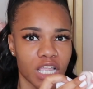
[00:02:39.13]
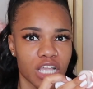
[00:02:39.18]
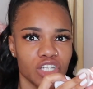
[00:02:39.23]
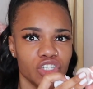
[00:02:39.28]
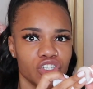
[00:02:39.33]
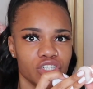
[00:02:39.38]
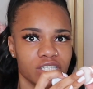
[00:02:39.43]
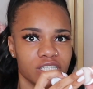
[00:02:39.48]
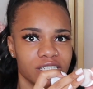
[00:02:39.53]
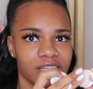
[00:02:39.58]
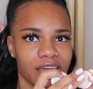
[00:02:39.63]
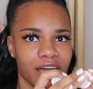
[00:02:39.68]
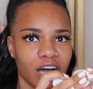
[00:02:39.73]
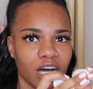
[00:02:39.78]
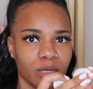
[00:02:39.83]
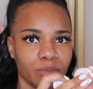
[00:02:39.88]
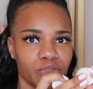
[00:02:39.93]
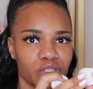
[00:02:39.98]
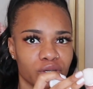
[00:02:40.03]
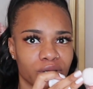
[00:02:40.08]
just to
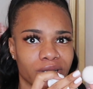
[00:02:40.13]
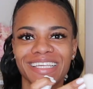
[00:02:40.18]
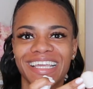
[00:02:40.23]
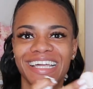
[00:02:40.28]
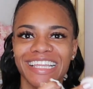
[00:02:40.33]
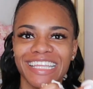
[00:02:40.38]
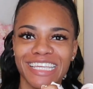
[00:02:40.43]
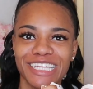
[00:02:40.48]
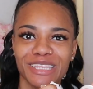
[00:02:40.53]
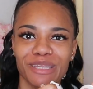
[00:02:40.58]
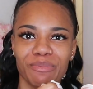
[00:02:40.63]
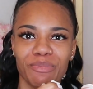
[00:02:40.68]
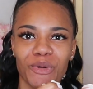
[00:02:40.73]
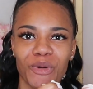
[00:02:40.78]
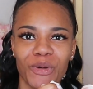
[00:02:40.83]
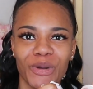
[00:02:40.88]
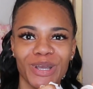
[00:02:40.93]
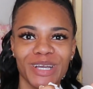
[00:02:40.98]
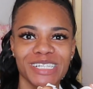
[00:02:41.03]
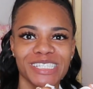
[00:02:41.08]
help to clean the
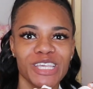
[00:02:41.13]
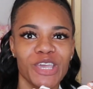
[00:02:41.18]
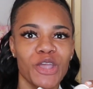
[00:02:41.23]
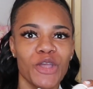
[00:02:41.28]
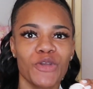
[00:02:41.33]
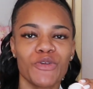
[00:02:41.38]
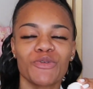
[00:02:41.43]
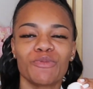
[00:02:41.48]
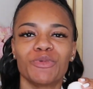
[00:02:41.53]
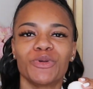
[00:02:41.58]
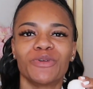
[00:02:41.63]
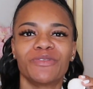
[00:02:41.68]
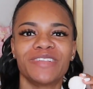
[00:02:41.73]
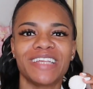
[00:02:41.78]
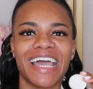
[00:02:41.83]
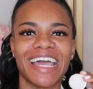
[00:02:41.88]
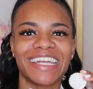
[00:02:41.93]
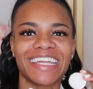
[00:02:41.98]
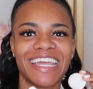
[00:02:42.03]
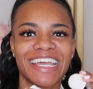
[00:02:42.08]
pores, remove
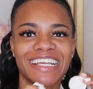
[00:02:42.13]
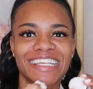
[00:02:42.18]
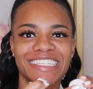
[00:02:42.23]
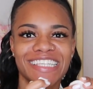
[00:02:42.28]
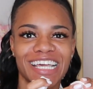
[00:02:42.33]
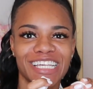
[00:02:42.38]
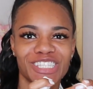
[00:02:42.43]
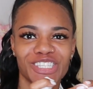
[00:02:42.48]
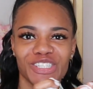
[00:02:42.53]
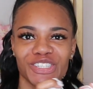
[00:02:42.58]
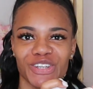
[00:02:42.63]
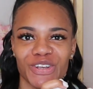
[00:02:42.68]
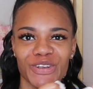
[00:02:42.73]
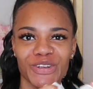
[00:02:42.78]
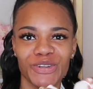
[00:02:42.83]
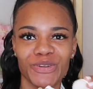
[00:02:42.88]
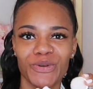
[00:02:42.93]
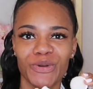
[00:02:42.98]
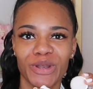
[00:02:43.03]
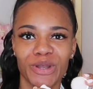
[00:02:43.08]
any excess
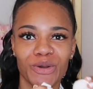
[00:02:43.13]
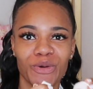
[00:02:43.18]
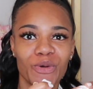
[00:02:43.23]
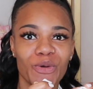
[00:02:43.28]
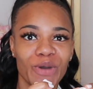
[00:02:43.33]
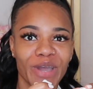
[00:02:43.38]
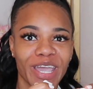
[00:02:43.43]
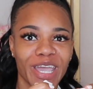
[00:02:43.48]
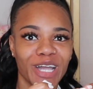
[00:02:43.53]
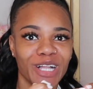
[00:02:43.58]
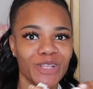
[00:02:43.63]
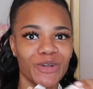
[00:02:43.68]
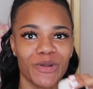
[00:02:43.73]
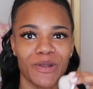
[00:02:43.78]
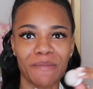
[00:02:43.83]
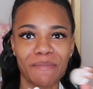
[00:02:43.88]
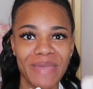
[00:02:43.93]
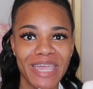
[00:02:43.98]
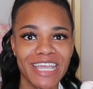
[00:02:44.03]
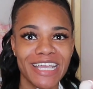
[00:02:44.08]
dirt or oil
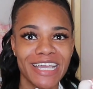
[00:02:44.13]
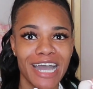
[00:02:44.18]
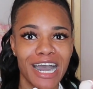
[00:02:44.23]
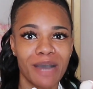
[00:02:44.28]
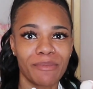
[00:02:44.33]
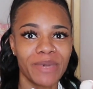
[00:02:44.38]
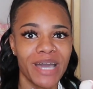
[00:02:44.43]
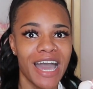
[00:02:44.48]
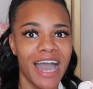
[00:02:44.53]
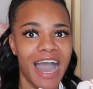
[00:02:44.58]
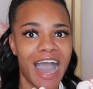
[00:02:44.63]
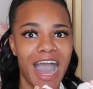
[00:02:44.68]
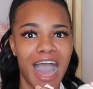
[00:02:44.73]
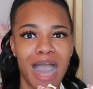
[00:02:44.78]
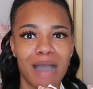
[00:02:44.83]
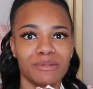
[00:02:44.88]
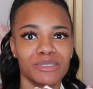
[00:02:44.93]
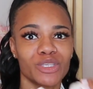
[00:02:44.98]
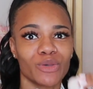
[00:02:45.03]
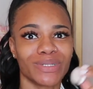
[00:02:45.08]
or makeup.
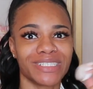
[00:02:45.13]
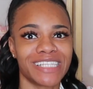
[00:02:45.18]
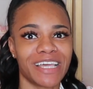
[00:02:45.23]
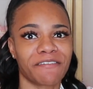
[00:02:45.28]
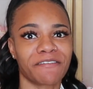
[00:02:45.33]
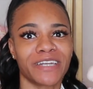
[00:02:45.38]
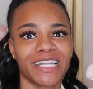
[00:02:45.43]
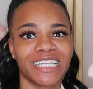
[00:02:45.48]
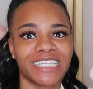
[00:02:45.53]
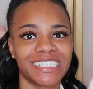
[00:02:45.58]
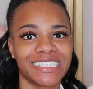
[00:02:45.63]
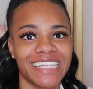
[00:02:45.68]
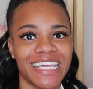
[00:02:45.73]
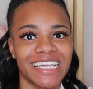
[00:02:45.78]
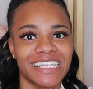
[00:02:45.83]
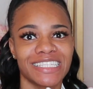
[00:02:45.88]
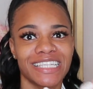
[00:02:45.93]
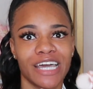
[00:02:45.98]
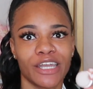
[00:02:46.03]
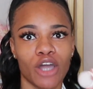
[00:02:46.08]
So it definitely
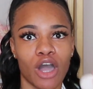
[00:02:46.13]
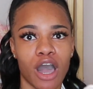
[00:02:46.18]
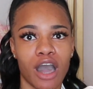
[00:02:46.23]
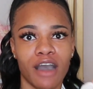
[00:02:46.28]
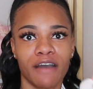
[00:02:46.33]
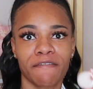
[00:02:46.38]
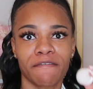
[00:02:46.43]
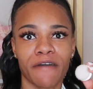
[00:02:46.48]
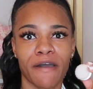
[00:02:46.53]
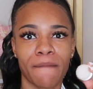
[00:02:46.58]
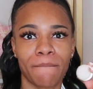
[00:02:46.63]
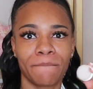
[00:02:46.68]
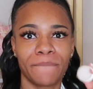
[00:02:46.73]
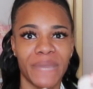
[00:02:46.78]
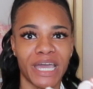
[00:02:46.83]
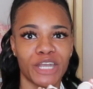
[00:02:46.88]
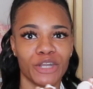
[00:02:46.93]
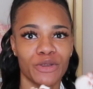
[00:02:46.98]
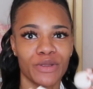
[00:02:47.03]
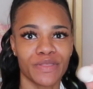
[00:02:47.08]
takes that off
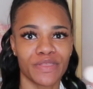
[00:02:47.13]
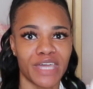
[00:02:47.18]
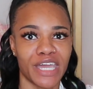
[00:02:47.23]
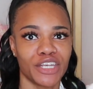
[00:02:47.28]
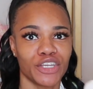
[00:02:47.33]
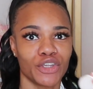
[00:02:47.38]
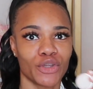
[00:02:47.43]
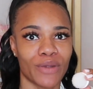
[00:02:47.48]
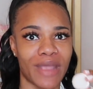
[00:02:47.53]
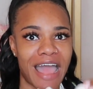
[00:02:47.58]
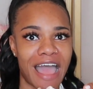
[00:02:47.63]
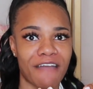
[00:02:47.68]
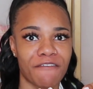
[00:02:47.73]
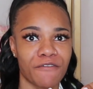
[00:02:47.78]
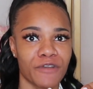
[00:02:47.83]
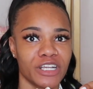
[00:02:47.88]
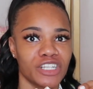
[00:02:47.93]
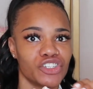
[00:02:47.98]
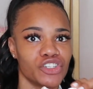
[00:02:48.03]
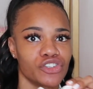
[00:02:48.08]
better than your
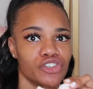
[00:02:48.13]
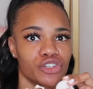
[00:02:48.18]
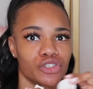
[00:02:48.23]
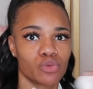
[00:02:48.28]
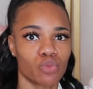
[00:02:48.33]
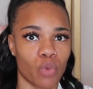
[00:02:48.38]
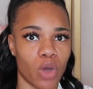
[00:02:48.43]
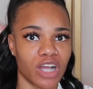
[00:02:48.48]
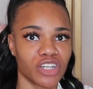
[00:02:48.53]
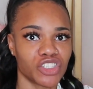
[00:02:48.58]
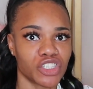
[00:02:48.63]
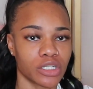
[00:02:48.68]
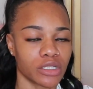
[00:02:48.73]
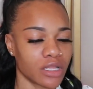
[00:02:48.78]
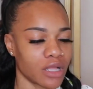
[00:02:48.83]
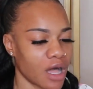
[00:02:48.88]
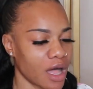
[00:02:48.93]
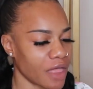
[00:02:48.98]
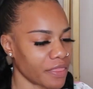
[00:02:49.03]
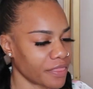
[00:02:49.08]
average just
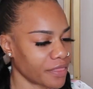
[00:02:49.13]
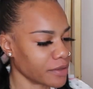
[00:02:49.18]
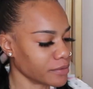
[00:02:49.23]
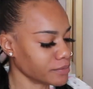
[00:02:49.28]
washcloth.